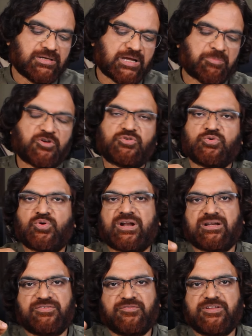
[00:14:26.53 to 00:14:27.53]
about
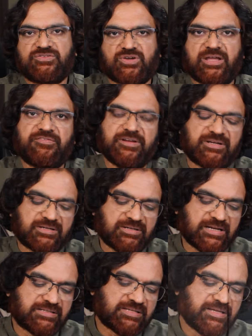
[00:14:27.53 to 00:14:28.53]
250 square feet.
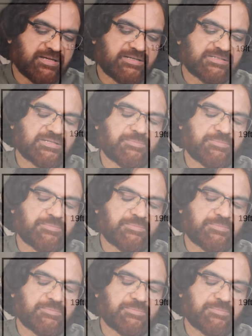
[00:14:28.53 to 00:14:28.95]
Let's say it is